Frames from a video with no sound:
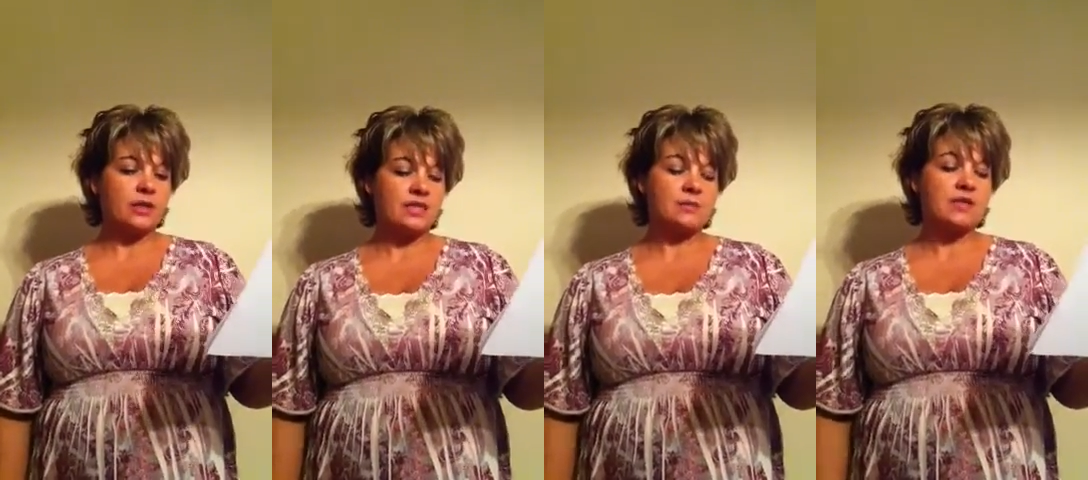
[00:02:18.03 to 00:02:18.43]

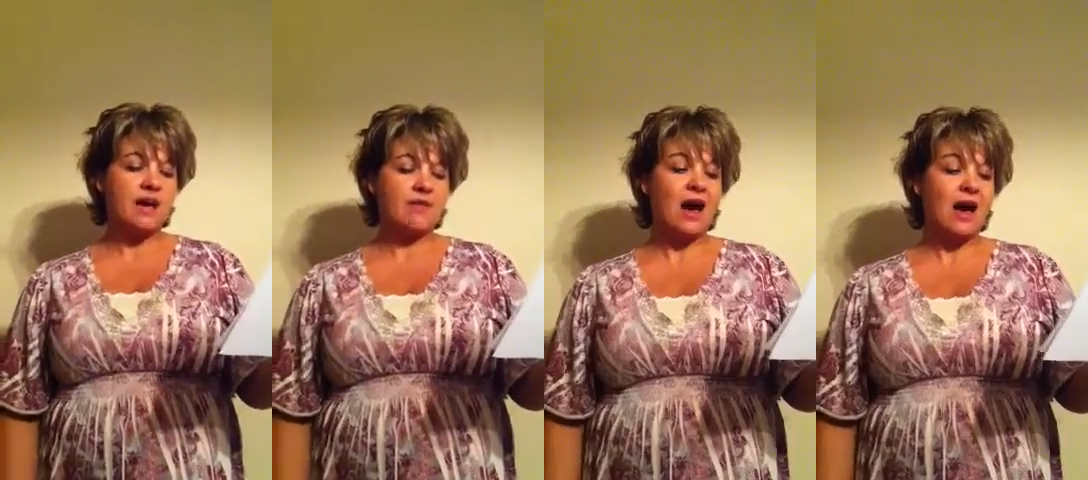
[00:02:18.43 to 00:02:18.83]
seem to
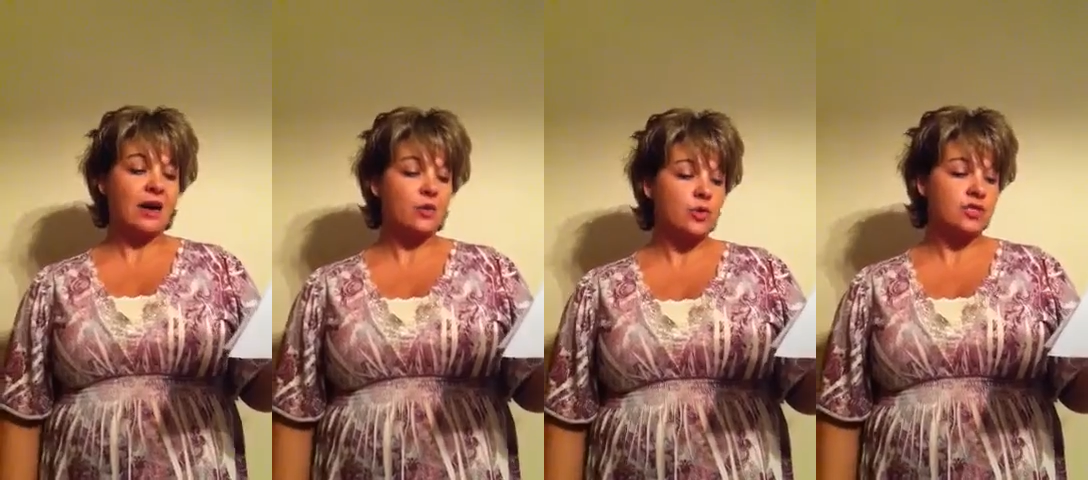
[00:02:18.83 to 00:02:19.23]
have a
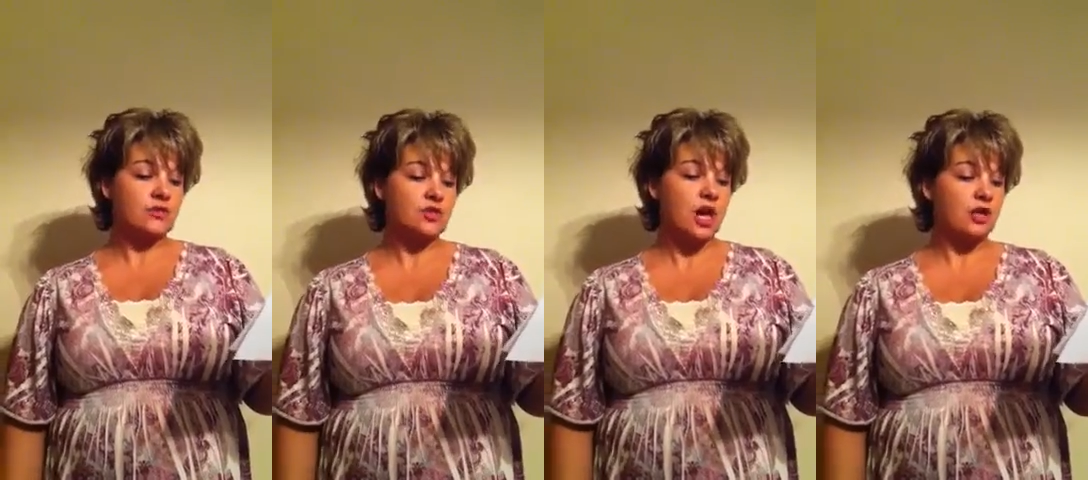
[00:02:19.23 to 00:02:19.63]
higher risk
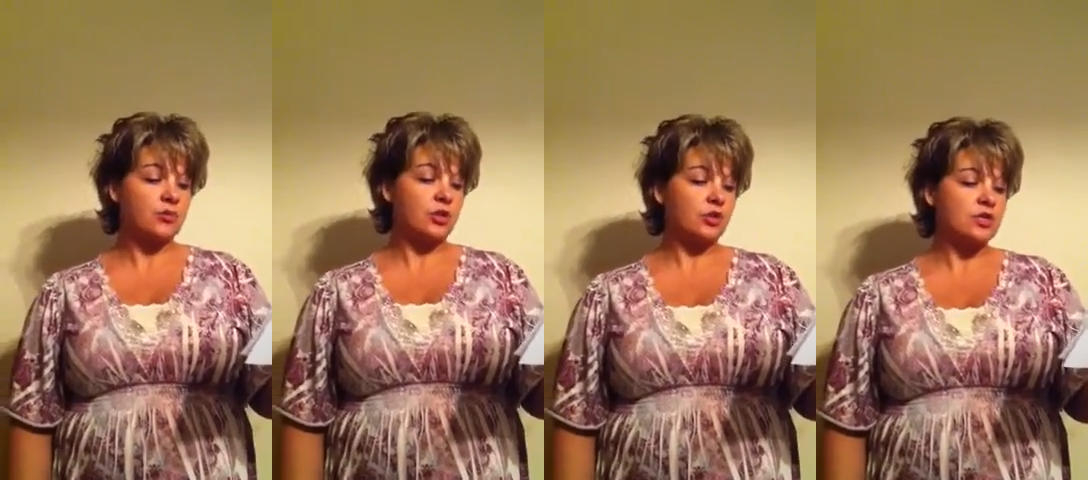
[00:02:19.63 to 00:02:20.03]
of child
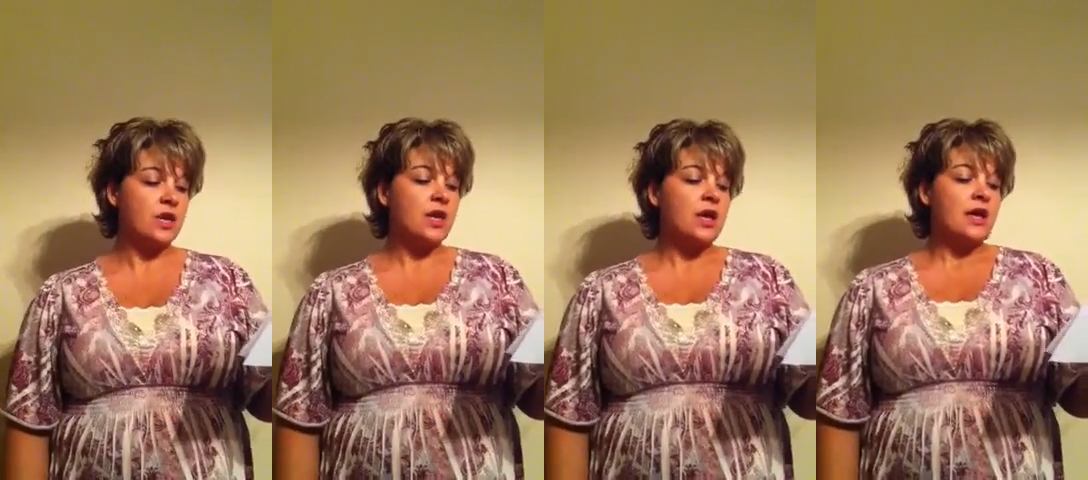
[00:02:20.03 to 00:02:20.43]
abuse
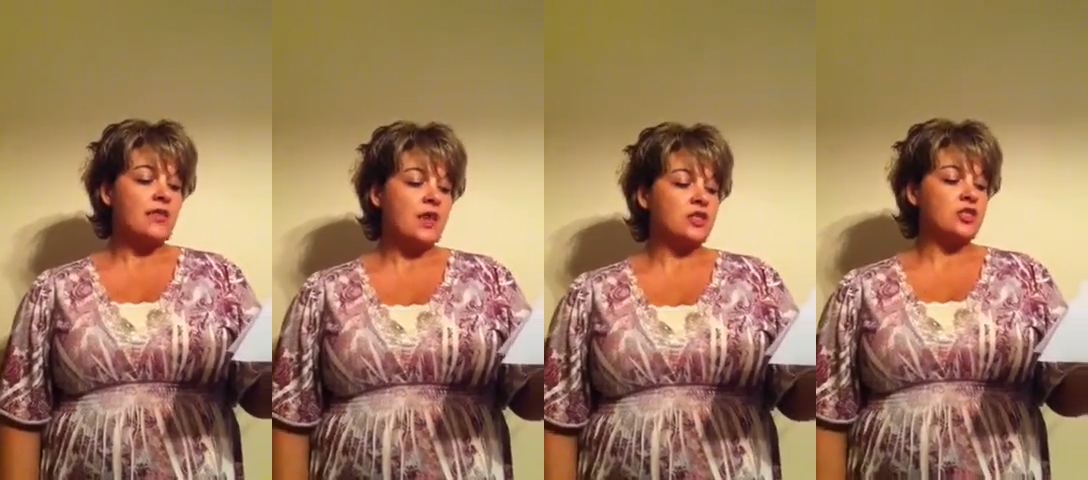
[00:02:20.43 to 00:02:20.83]

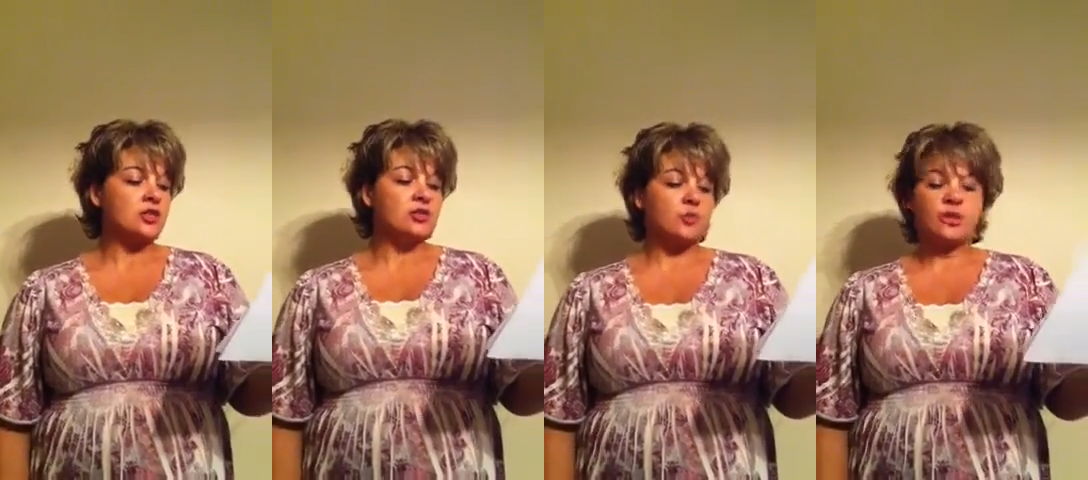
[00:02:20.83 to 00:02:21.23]
than
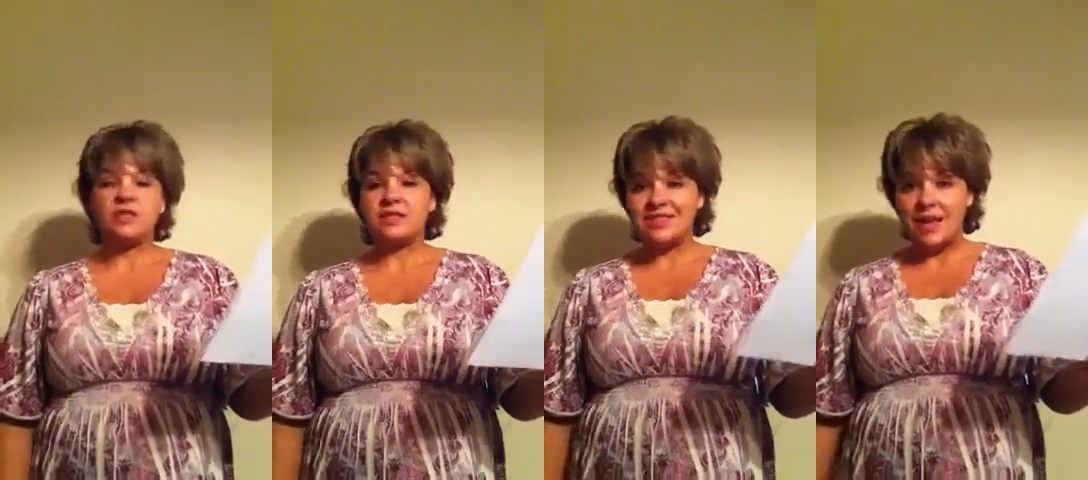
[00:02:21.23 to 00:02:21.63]
children
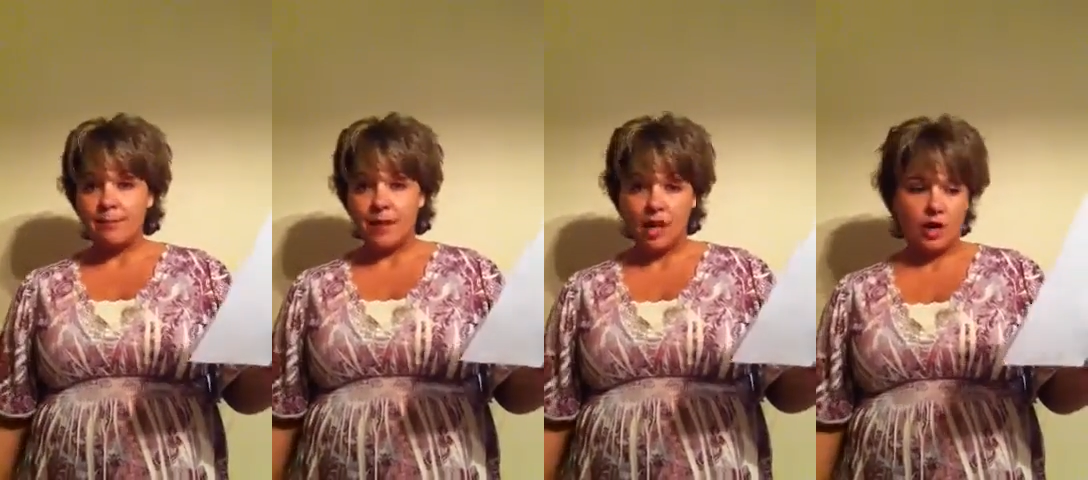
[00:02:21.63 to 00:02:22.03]
with the
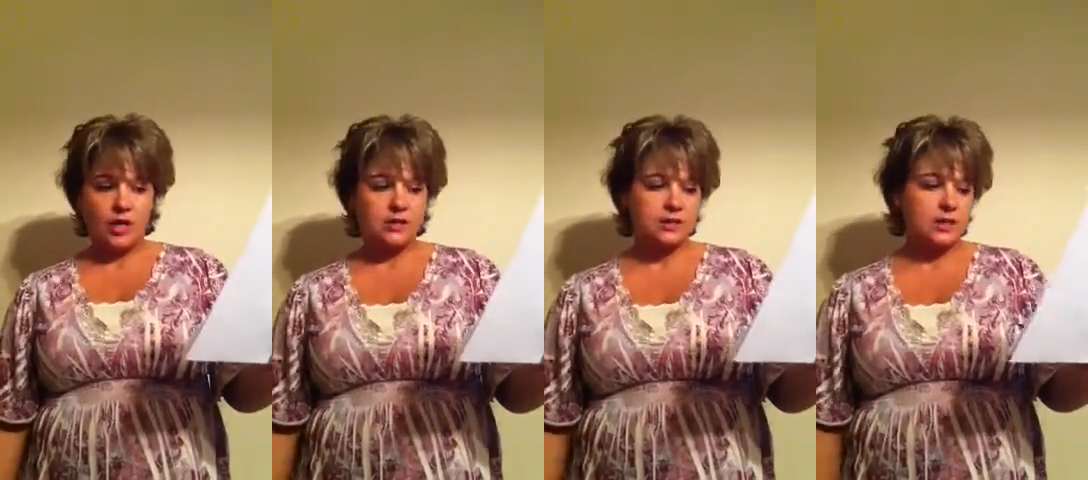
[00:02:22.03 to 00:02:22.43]
same
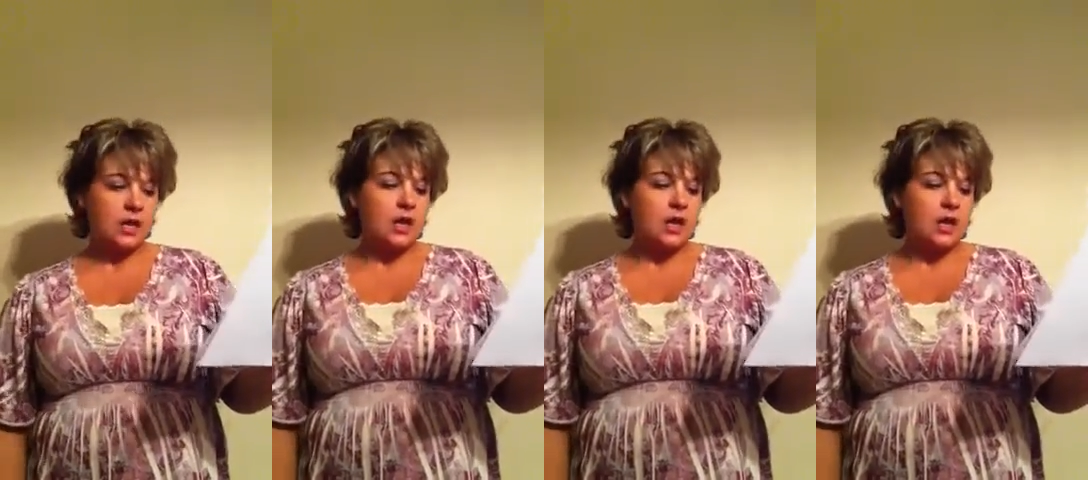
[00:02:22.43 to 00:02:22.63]
parents.